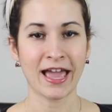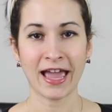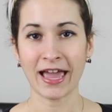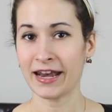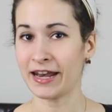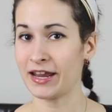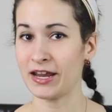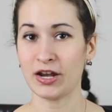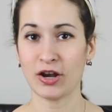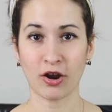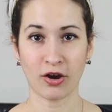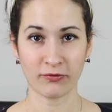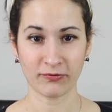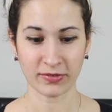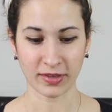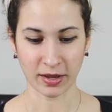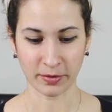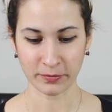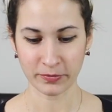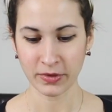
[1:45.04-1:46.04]
and I
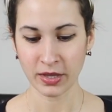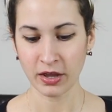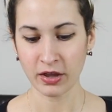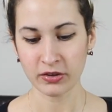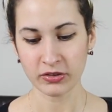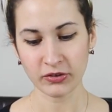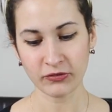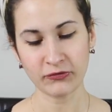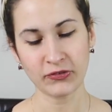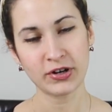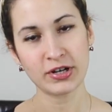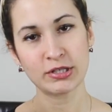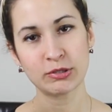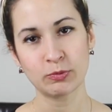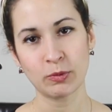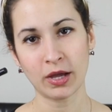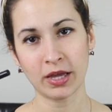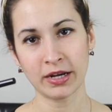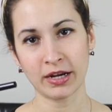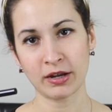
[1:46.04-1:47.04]
love them. The
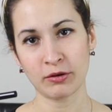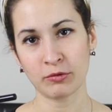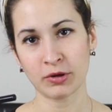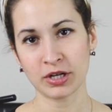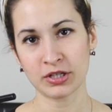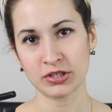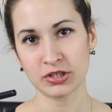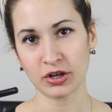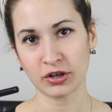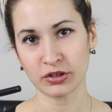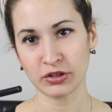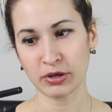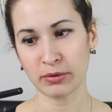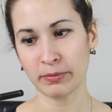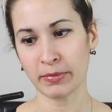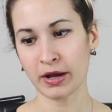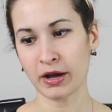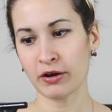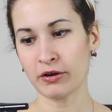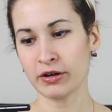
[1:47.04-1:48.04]
first one I want to talk to
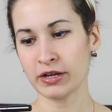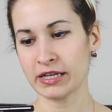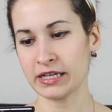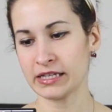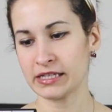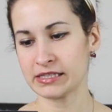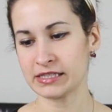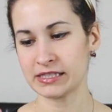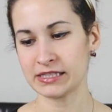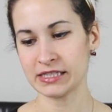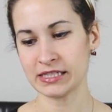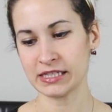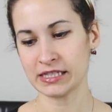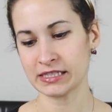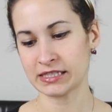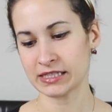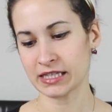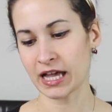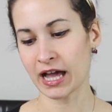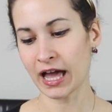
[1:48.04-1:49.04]
you about is
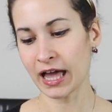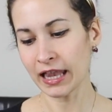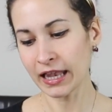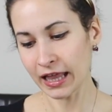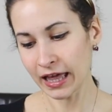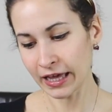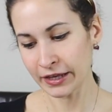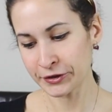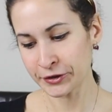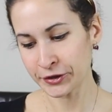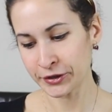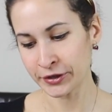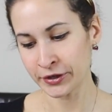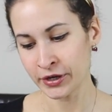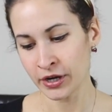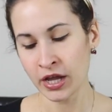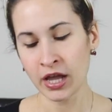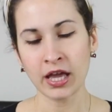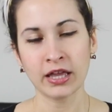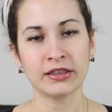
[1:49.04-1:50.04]
this
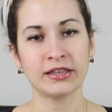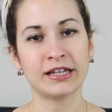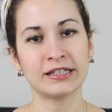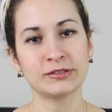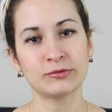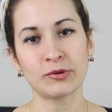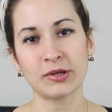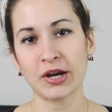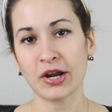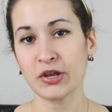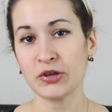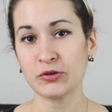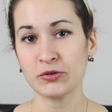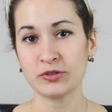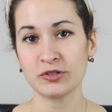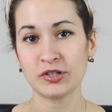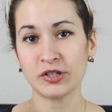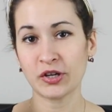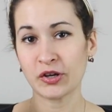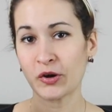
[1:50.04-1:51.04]
eyeliner. That's what I
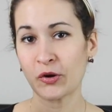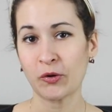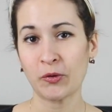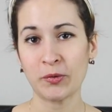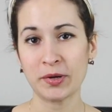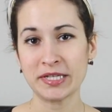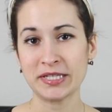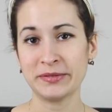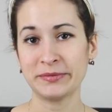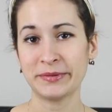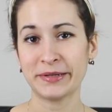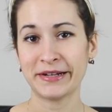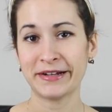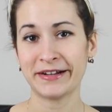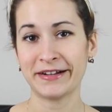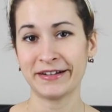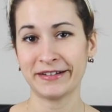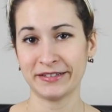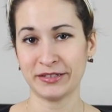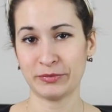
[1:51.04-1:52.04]
usually always
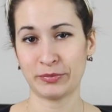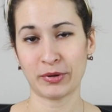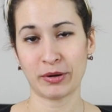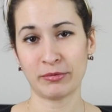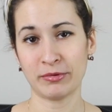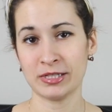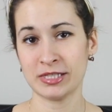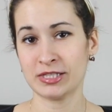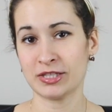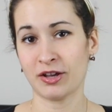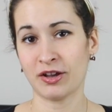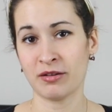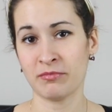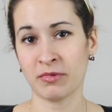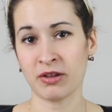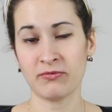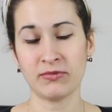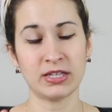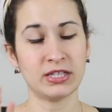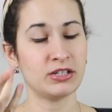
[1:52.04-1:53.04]
wear. You probably saw
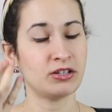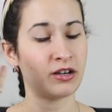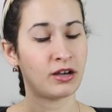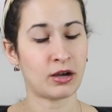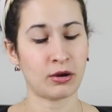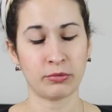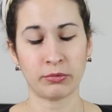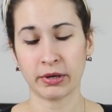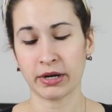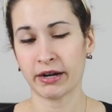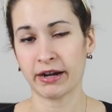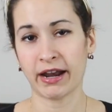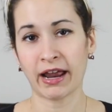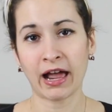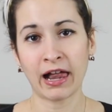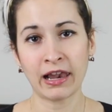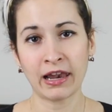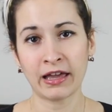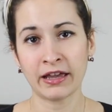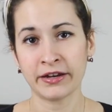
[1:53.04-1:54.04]
in my video, I wear
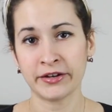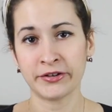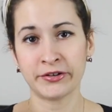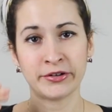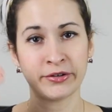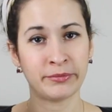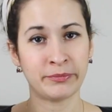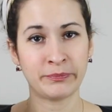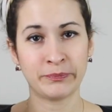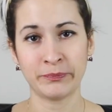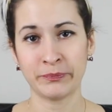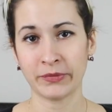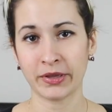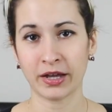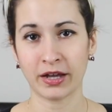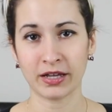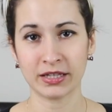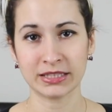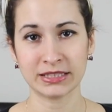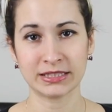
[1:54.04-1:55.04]
eyeliner,
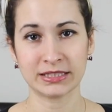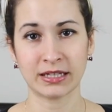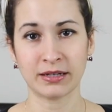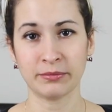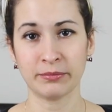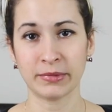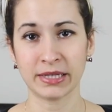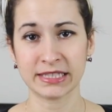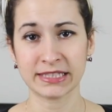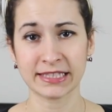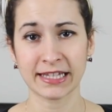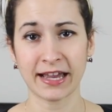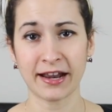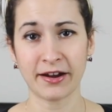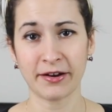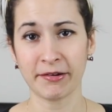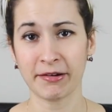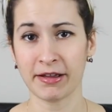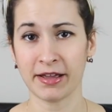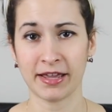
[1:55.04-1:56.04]
some
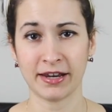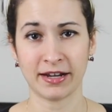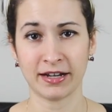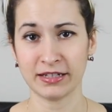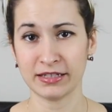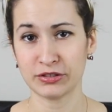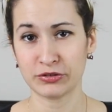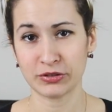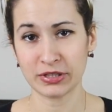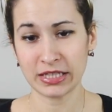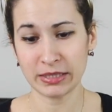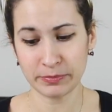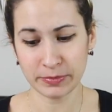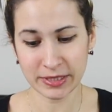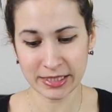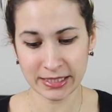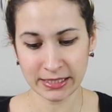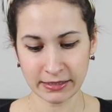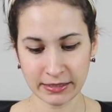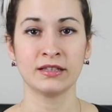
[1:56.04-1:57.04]
mascara and a little
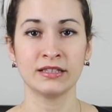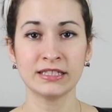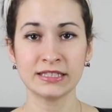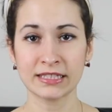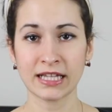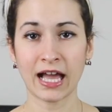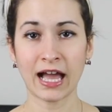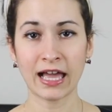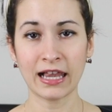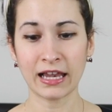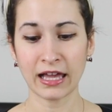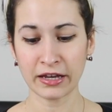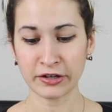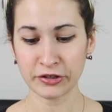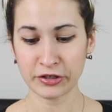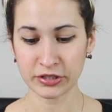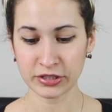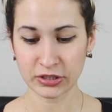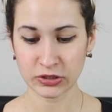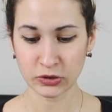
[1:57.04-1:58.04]
lipstick. This
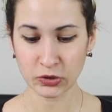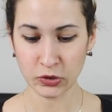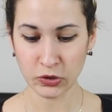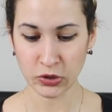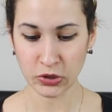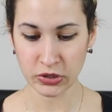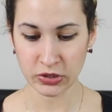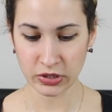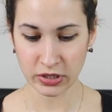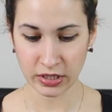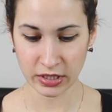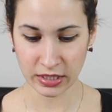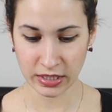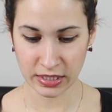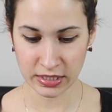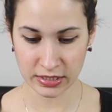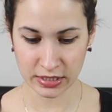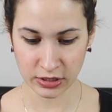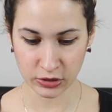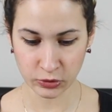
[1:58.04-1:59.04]
eyeliner is so
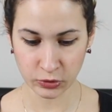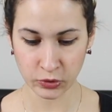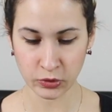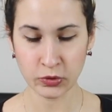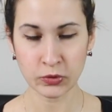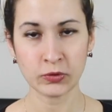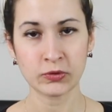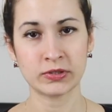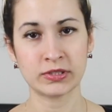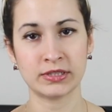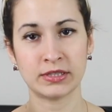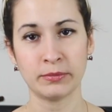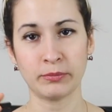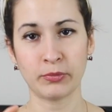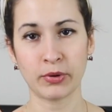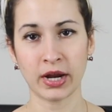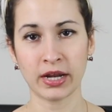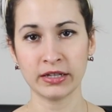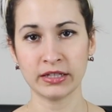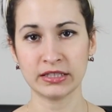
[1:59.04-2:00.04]
easy to use. The
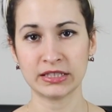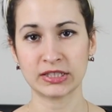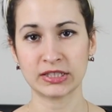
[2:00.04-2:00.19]
brand